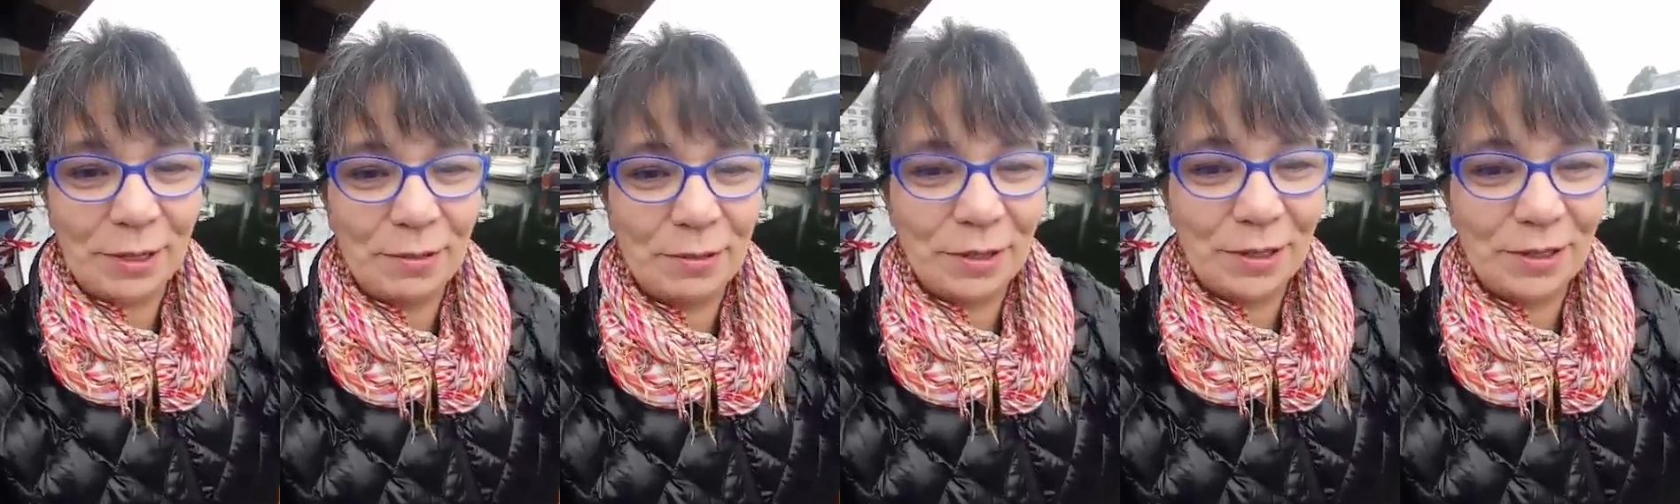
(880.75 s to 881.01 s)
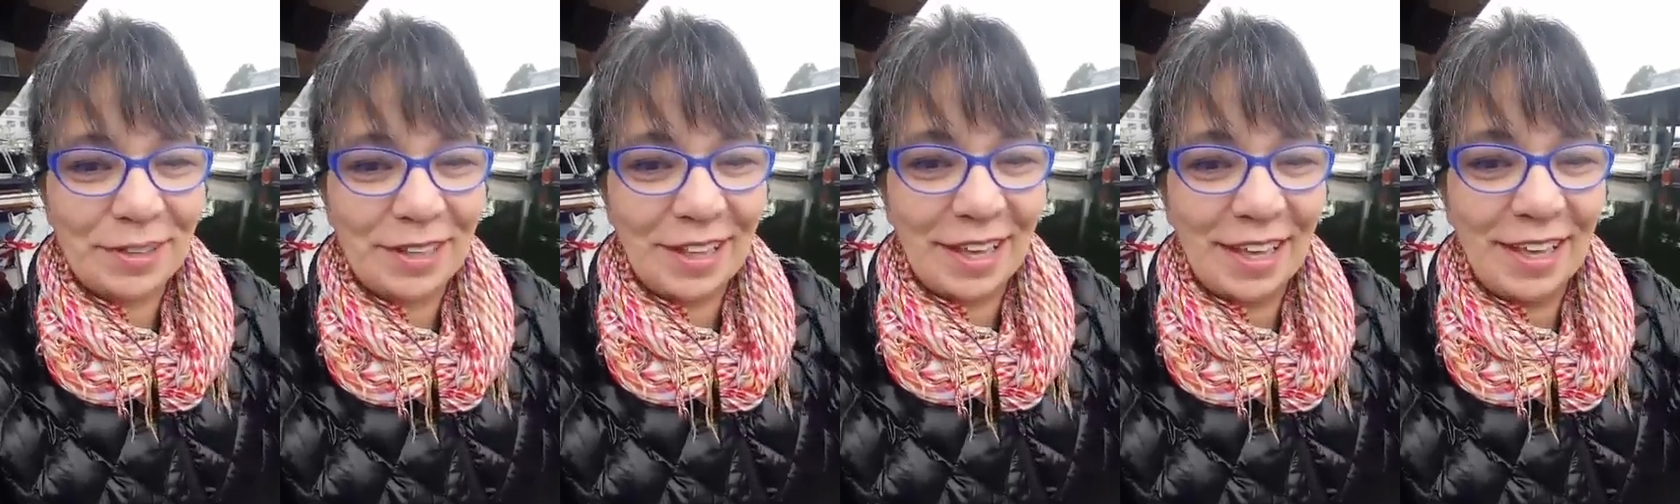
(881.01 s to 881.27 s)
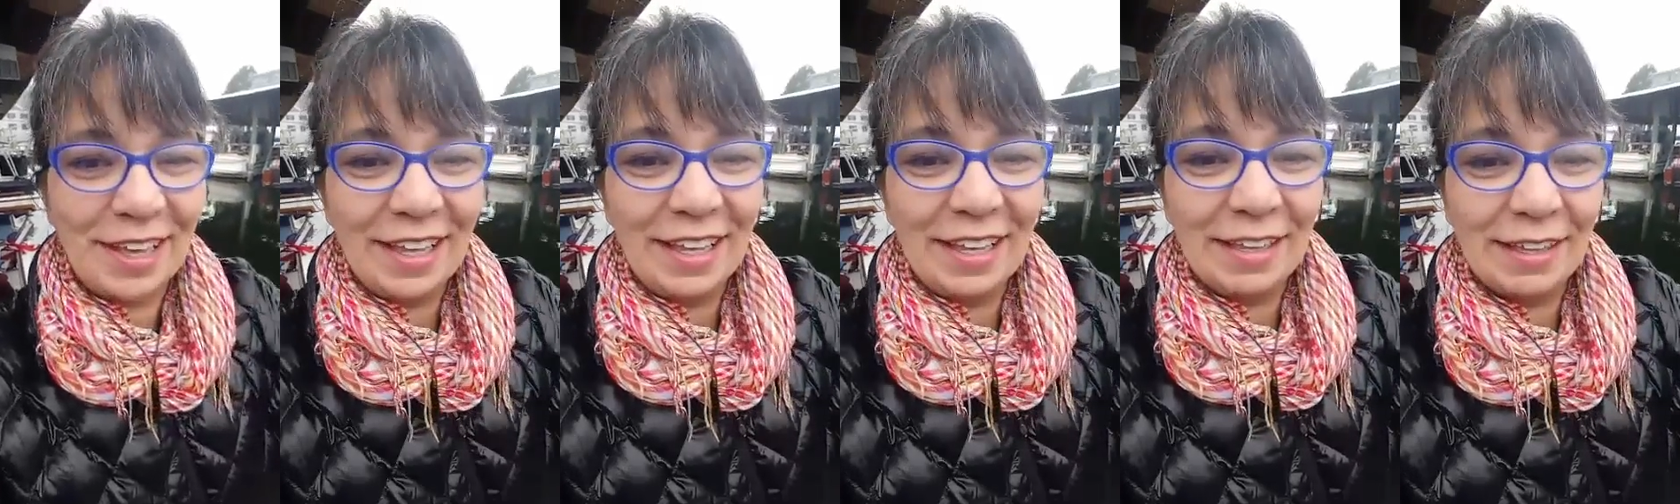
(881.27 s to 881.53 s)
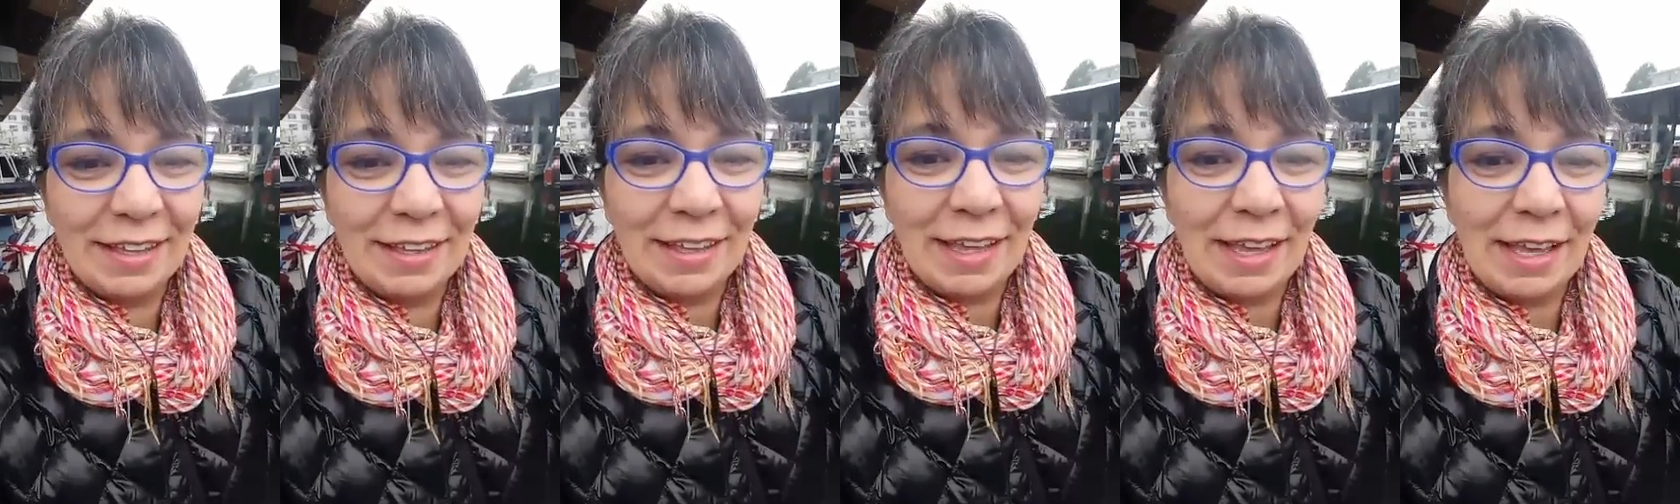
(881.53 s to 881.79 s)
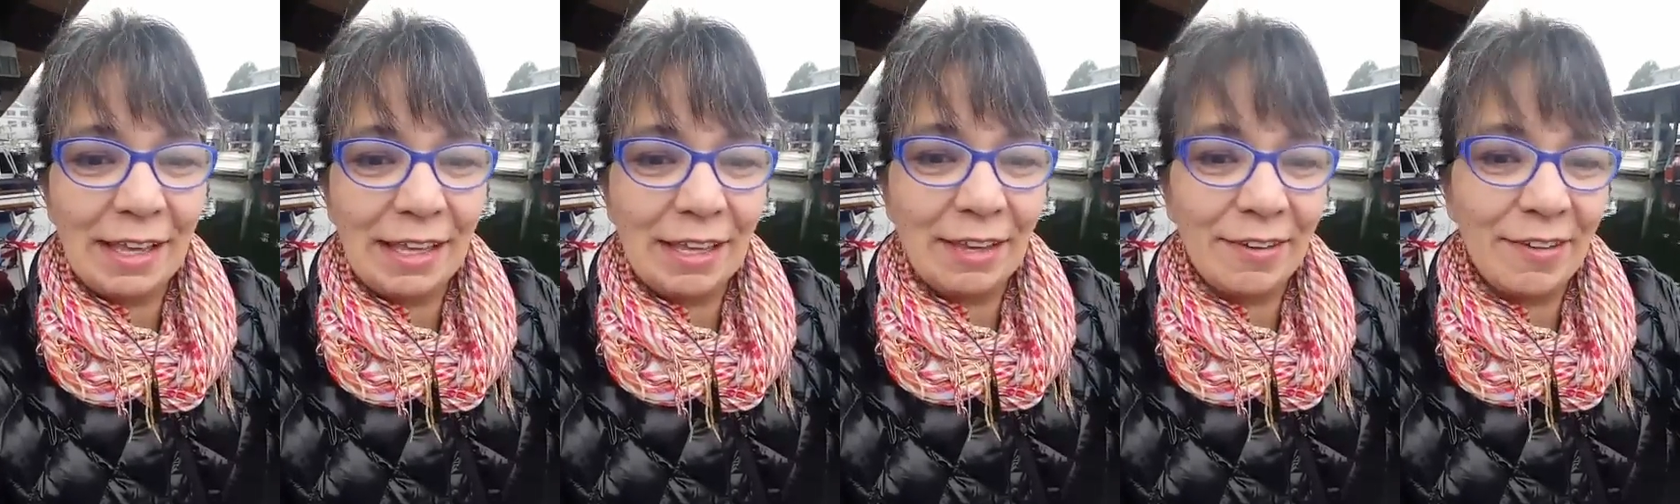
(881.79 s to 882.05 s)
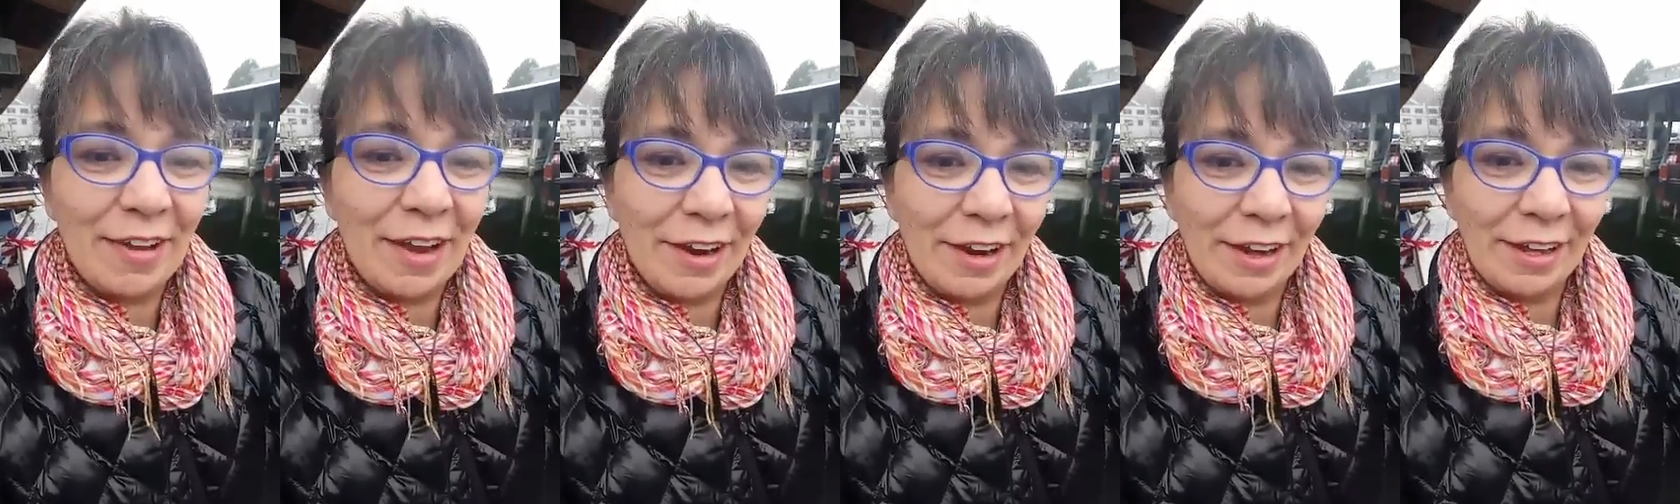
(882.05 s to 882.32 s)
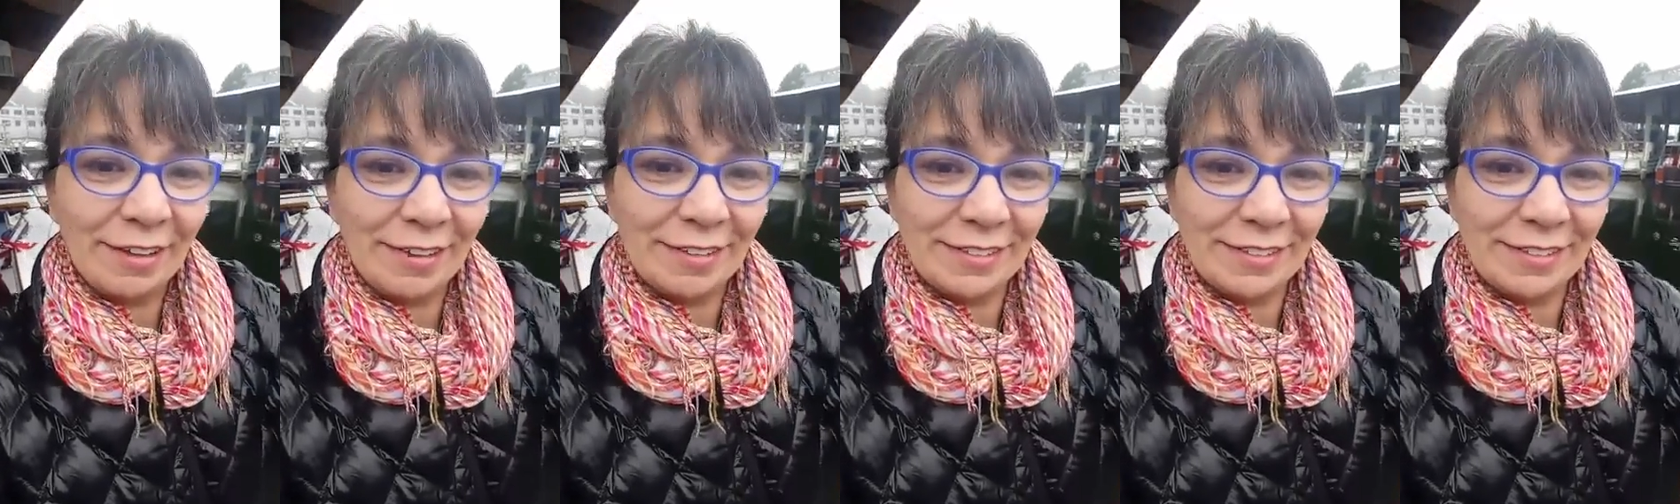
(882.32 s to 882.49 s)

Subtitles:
birthday. Thank you, Eric.